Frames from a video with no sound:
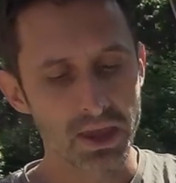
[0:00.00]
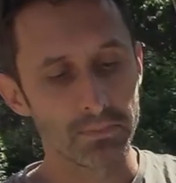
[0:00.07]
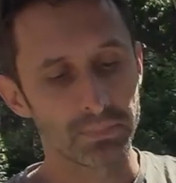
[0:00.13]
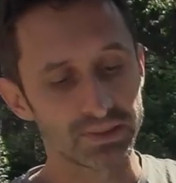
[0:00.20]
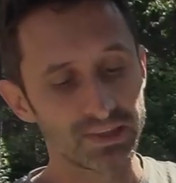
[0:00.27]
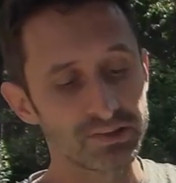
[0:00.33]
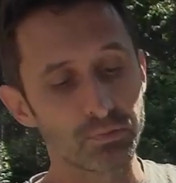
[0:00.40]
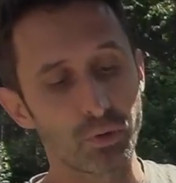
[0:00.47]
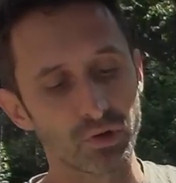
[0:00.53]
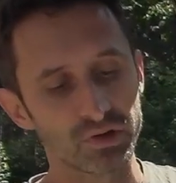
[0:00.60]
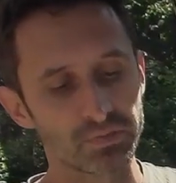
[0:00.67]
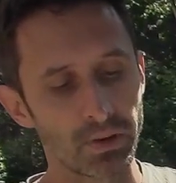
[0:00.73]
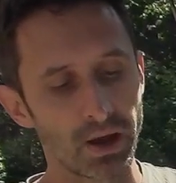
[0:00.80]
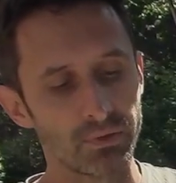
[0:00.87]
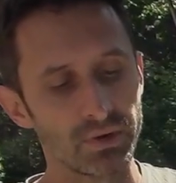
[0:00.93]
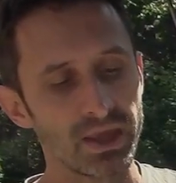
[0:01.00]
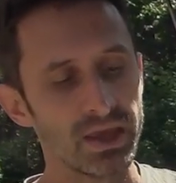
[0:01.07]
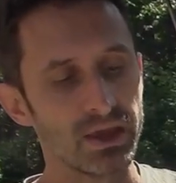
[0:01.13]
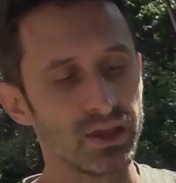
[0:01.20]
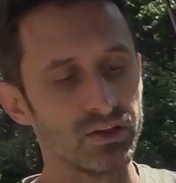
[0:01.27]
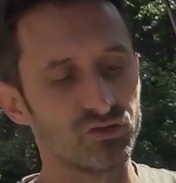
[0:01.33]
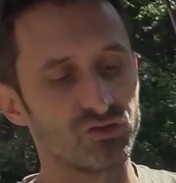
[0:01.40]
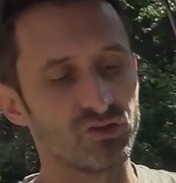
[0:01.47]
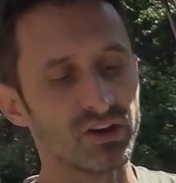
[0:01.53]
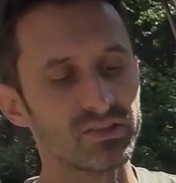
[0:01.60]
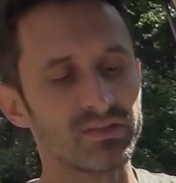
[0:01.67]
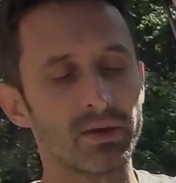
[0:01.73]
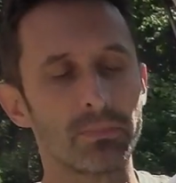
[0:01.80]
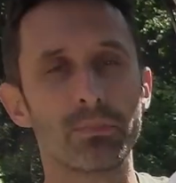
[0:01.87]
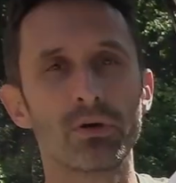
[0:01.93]
but this pour spout is
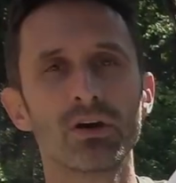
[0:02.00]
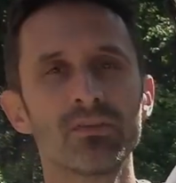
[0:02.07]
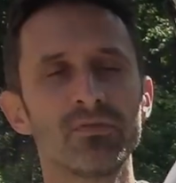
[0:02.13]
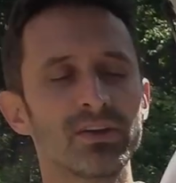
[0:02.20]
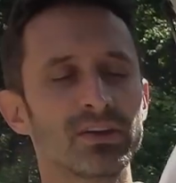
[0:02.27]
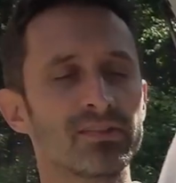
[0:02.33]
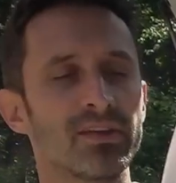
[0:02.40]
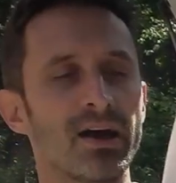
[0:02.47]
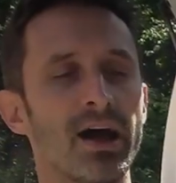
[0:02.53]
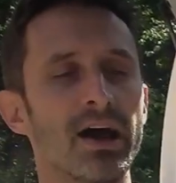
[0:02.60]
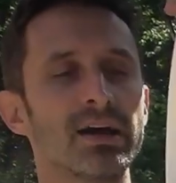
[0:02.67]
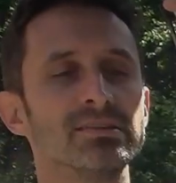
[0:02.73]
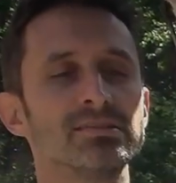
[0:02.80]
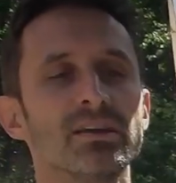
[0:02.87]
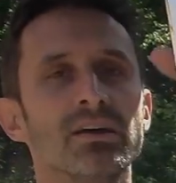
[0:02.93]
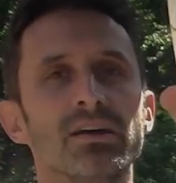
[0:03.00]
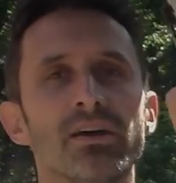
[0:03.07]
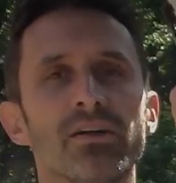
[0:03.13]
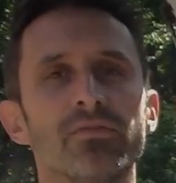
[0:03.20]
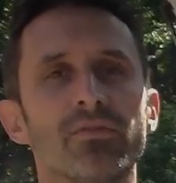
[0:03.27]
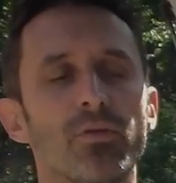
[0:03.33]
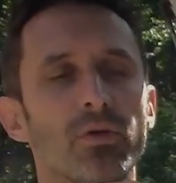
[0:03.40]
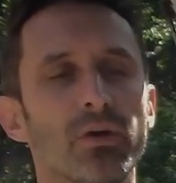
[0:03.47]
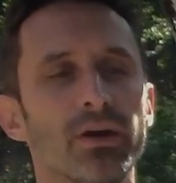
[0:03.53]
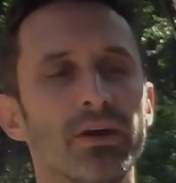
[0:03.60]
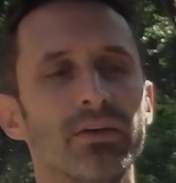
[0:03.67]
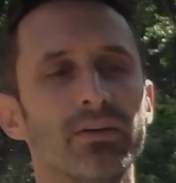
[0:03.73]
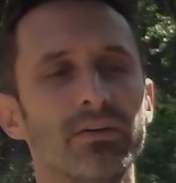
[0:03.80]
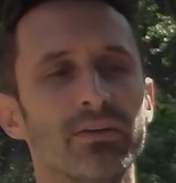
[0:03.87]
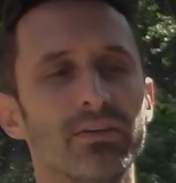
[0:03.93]
just the perfect size for
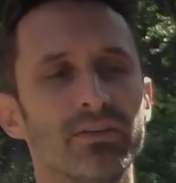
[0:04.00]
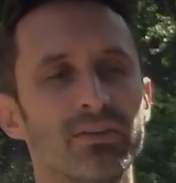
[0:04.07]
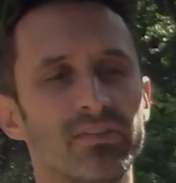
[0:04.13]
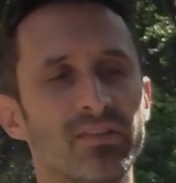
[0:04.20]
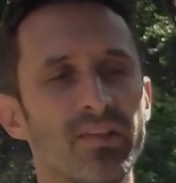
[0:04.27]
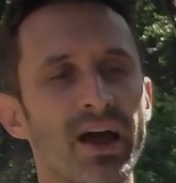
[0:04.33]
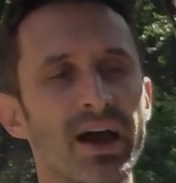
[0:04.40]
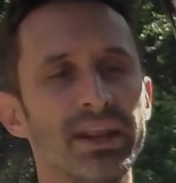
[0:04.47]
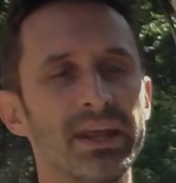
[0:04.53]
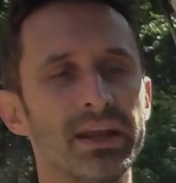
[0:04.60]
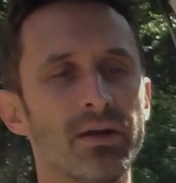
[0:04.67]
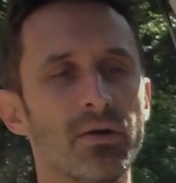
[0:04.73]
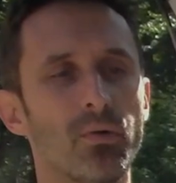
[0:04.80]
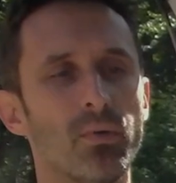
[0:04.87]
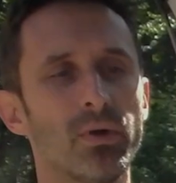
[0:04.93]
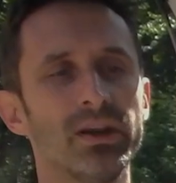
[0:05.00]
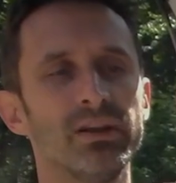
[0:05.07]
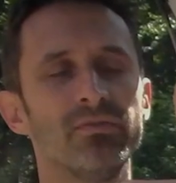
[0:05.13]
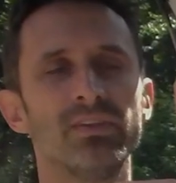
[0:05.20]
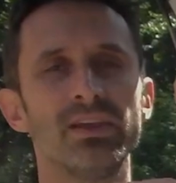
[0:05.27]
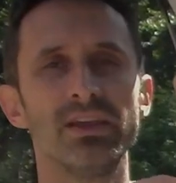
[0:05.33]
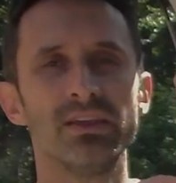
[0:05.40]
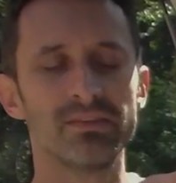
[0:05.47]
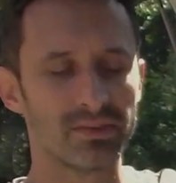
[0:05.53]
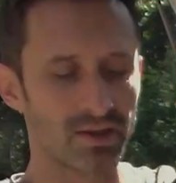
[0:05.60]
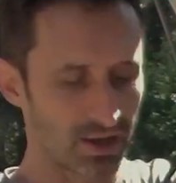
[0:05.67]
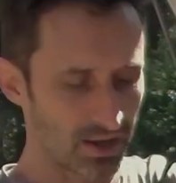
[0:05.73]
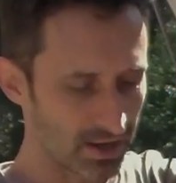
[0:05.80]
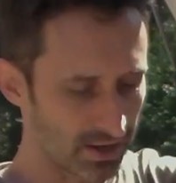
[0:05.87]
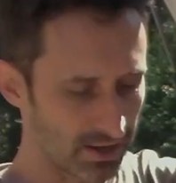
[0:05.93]
sliding one of these
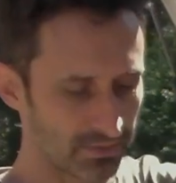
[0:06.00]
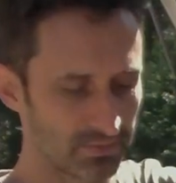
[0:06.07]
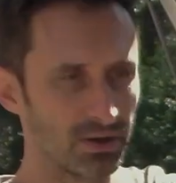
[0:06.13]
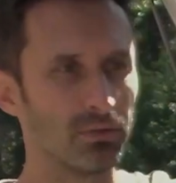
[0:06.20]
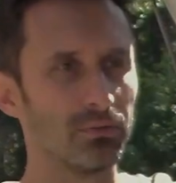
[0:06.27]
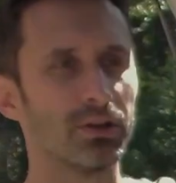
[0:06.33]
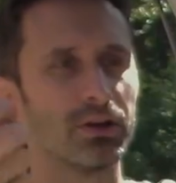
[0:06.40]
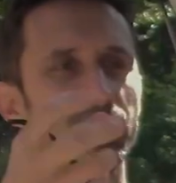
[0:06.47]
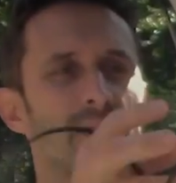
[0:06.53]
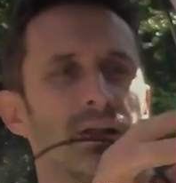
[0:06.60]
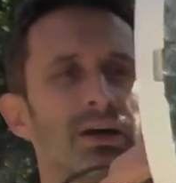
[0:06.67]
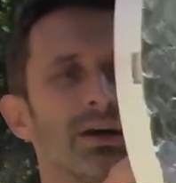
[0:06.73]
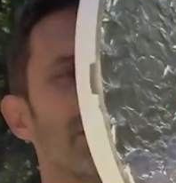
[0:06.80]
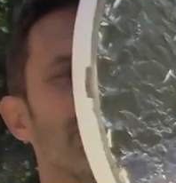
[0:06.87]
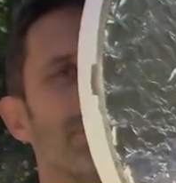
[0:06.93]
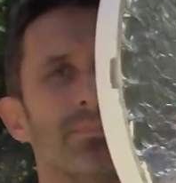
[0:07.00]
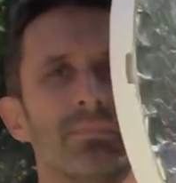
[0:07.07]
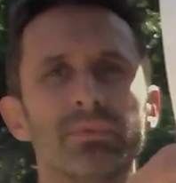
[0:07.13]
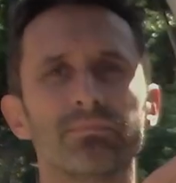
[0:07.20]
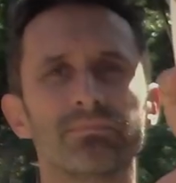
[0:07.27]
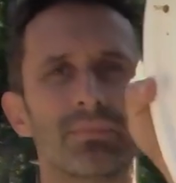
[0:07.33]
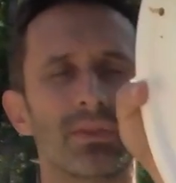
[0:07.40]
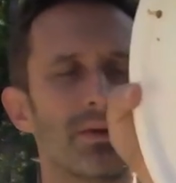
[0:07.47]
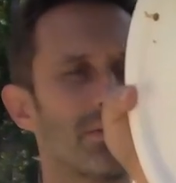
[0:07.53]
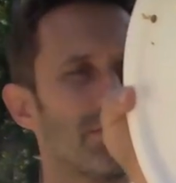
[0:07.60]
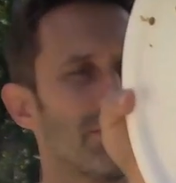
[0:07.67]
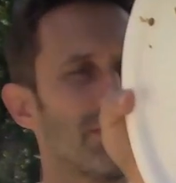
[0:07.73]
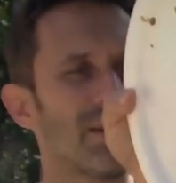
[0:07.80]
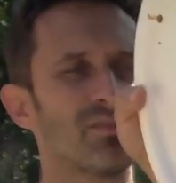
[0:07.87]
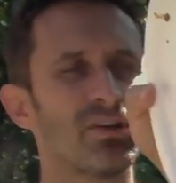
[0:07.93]
uh, you know little uh,
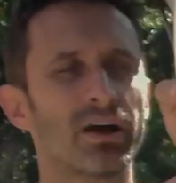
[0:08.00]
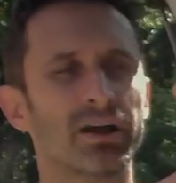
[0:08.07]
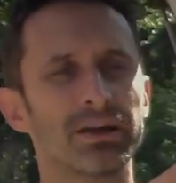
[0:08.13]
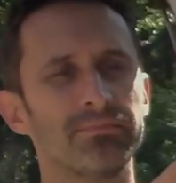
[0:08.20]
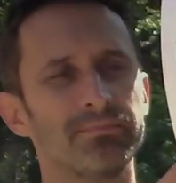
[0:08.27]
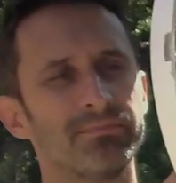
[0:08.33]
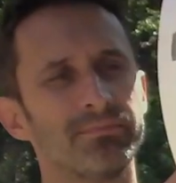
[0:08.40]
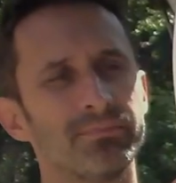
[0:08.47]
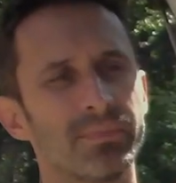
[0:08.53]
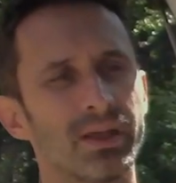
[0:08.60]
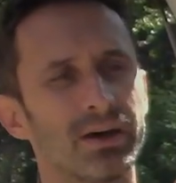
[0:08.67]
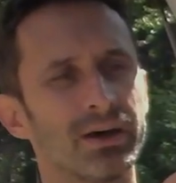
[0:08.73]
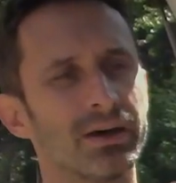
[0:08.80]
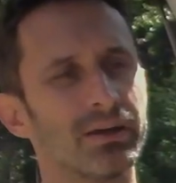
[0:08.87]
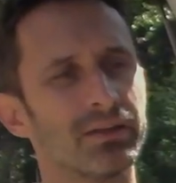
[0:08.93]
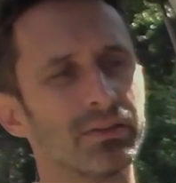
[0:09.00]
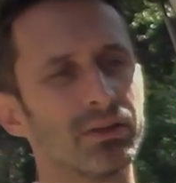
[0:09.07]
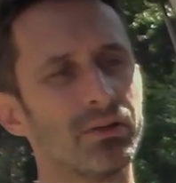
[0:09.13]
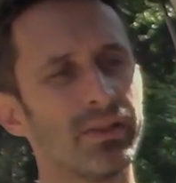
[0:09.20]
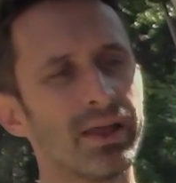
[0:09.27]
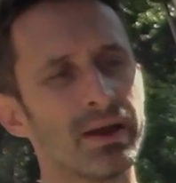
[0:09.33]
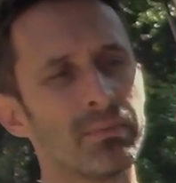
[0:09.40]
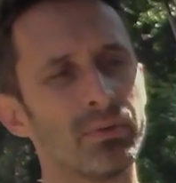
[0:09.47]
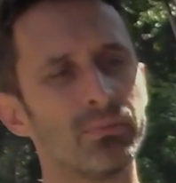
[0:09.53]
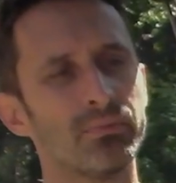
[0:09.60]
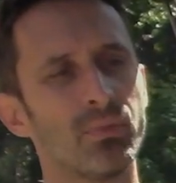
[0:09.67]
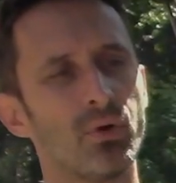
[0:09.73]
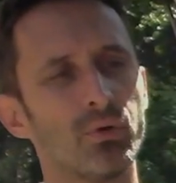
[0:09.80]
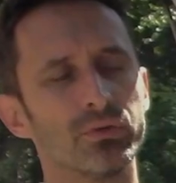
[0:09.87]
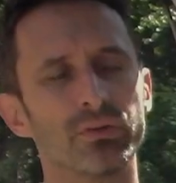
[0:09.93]
light socket, uh, little lamp
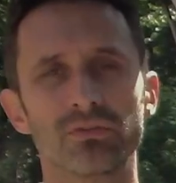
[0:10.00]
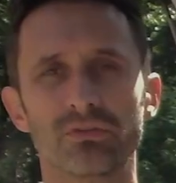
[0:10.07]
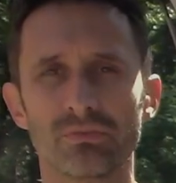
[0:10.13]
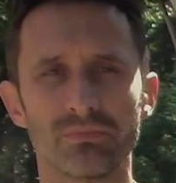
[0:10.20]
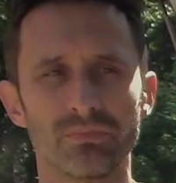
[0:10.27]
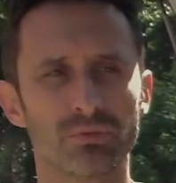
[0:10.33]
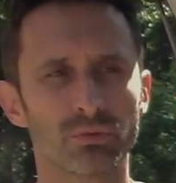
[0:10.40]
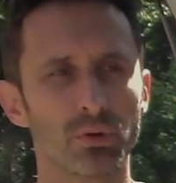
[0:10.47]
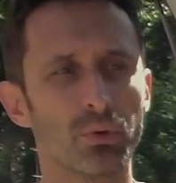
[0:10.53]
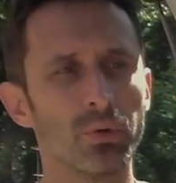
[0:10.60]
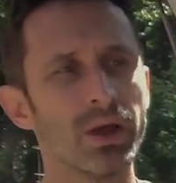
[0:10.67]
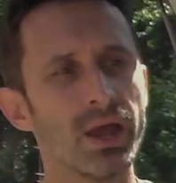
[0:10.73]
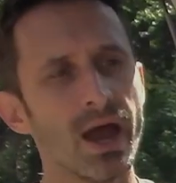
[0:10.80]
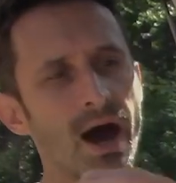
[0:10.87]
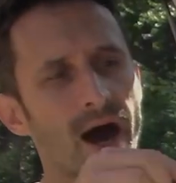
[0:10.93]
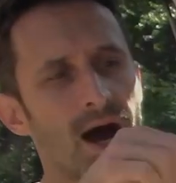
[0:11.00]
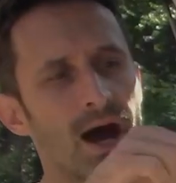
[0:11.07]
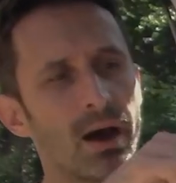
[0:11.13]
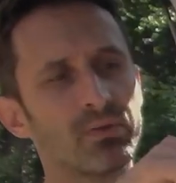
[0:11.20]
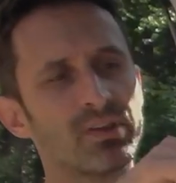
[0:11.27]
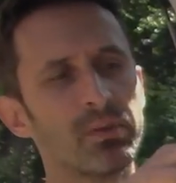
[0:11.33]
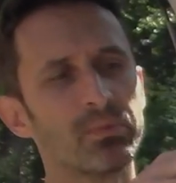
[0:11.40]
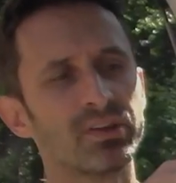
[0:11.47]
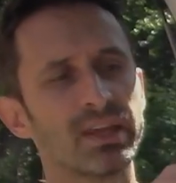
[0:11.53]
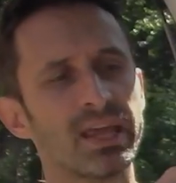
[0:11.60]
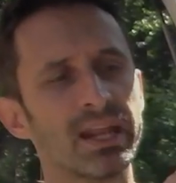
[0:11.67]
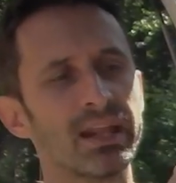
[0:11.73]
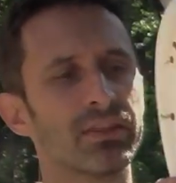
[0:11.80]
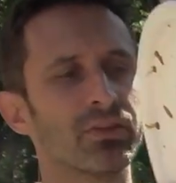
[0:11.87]
holders through. Uh, I was able to get it